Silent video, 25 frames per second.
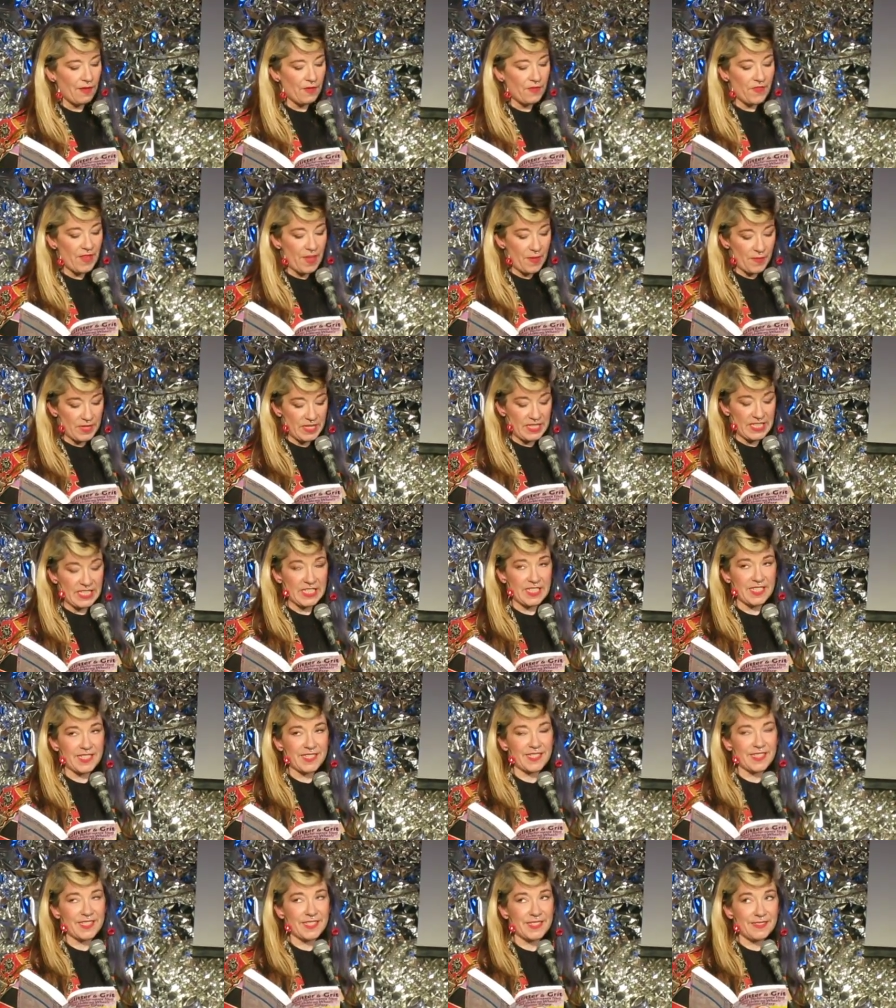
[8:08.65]

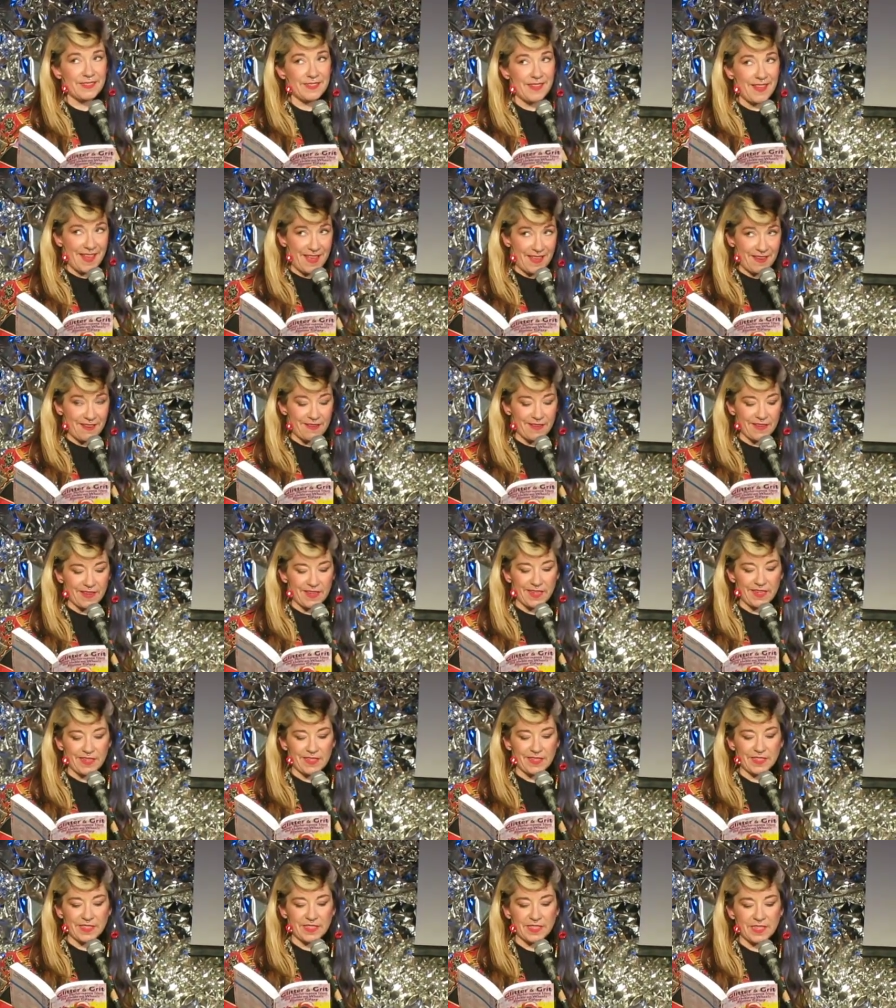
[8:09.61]
feminist,
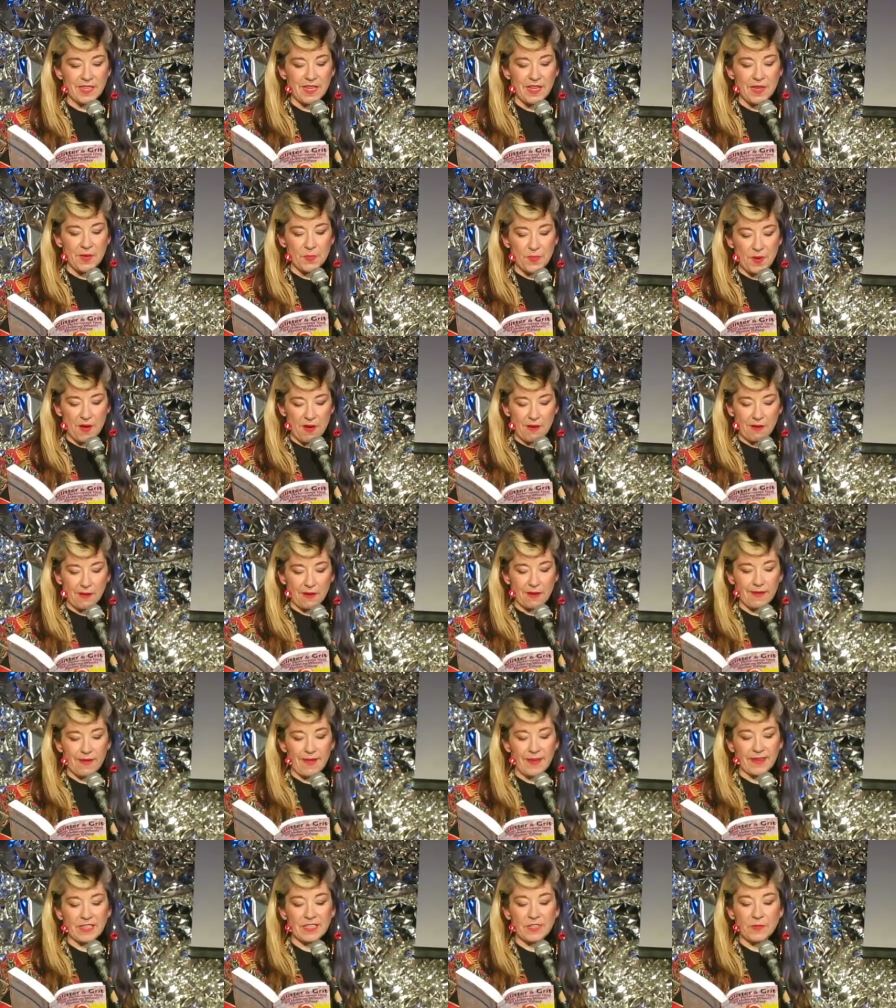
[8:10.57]
anarchist, punk,
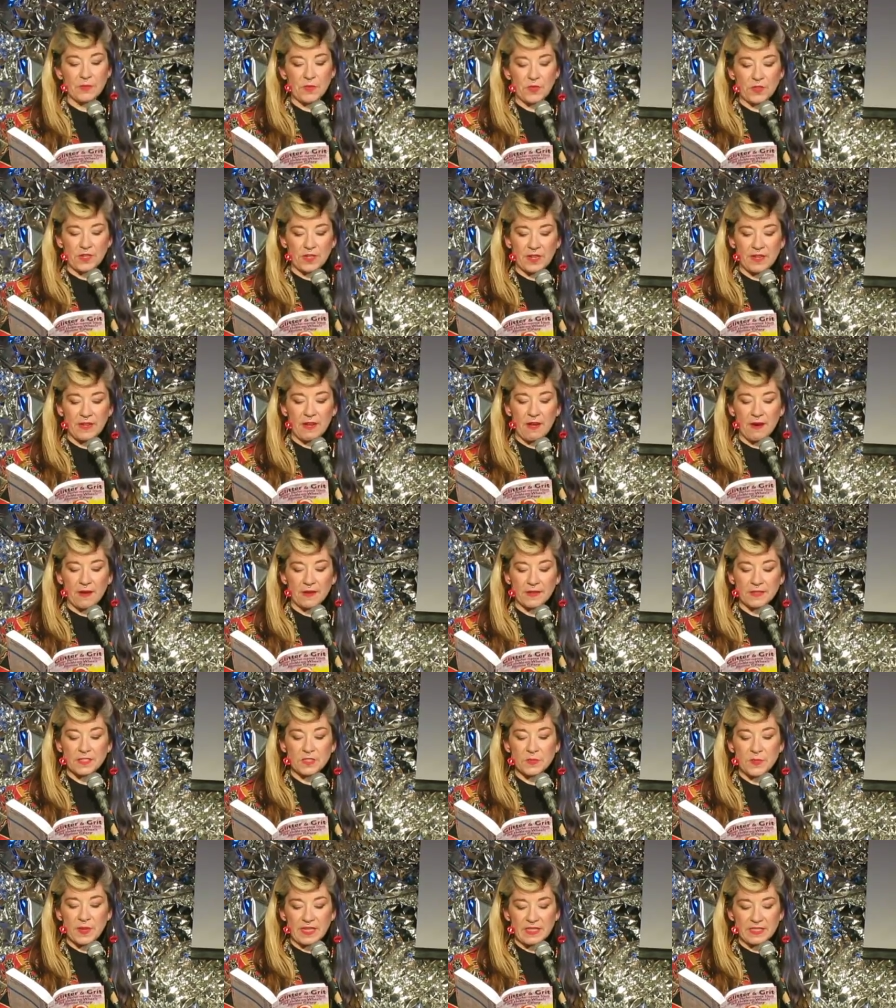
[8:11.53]
and community art
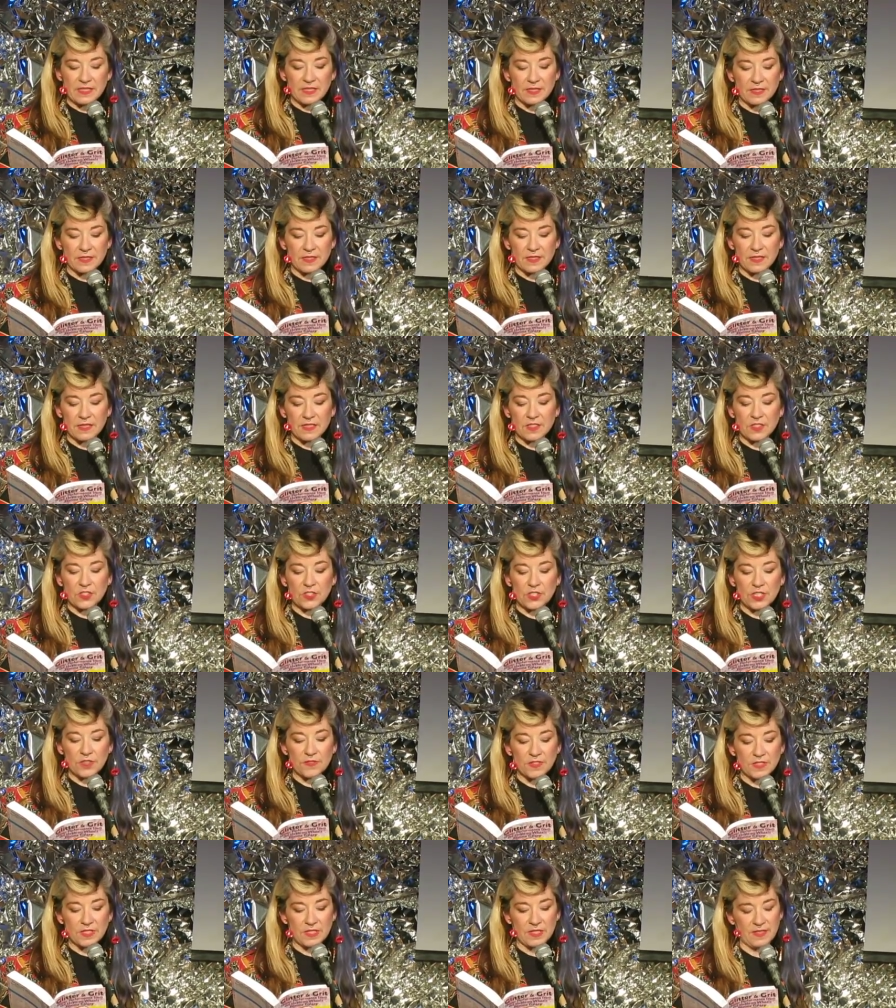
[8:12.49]
spaces
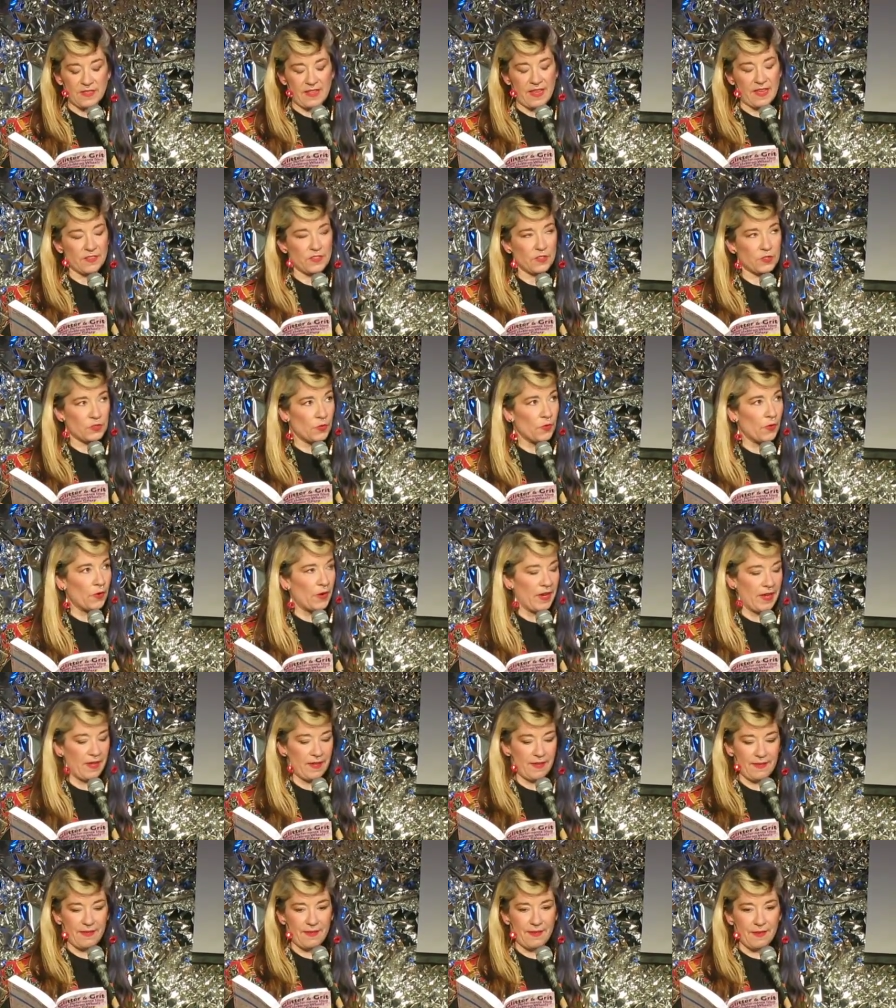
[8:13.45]
shifted that story.